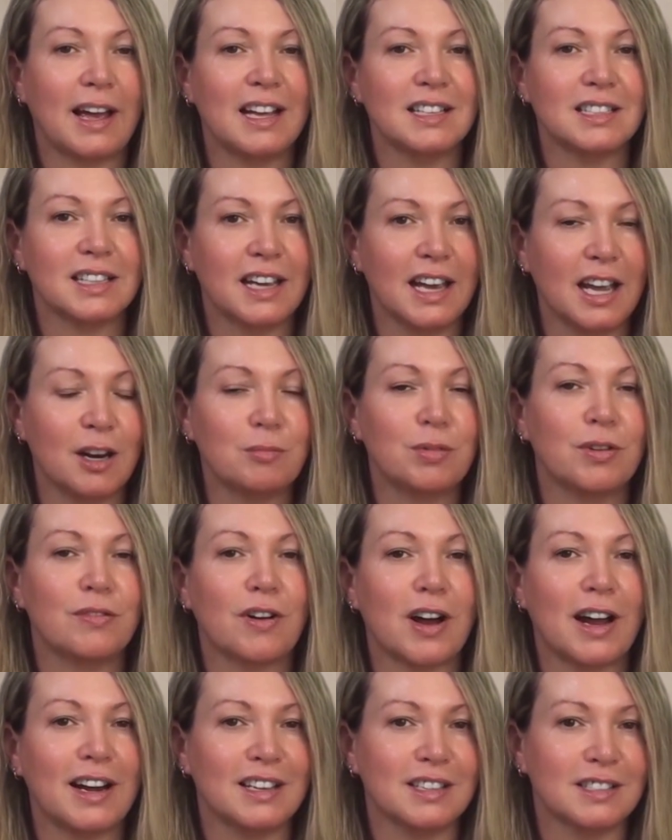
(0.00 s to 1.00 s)
and again
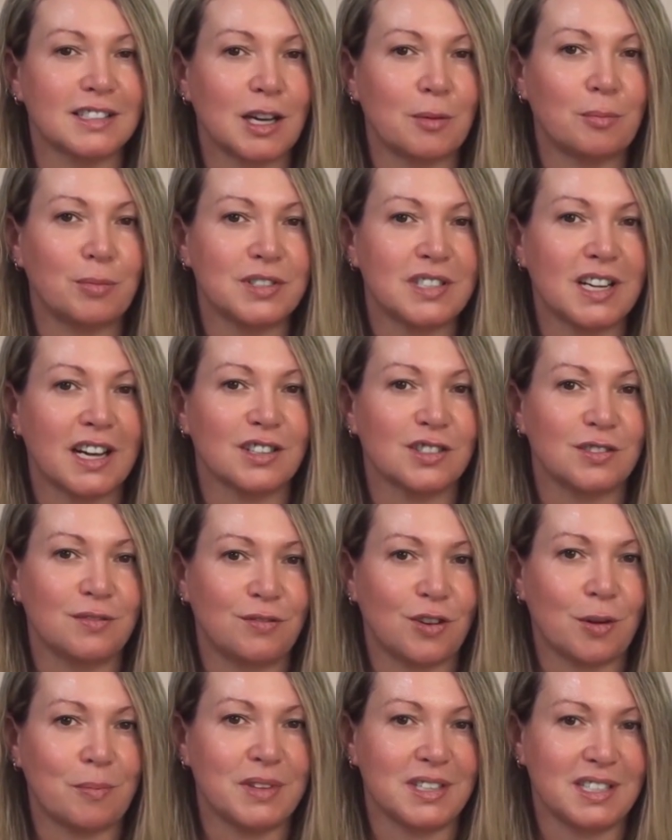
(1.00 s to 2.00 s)
providing some protection
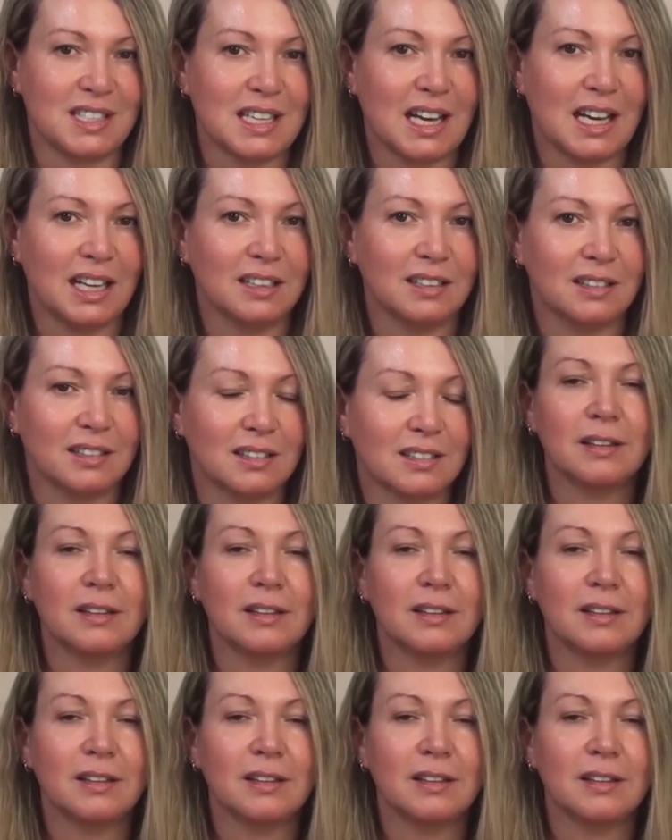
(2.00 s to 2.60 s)
from the sun.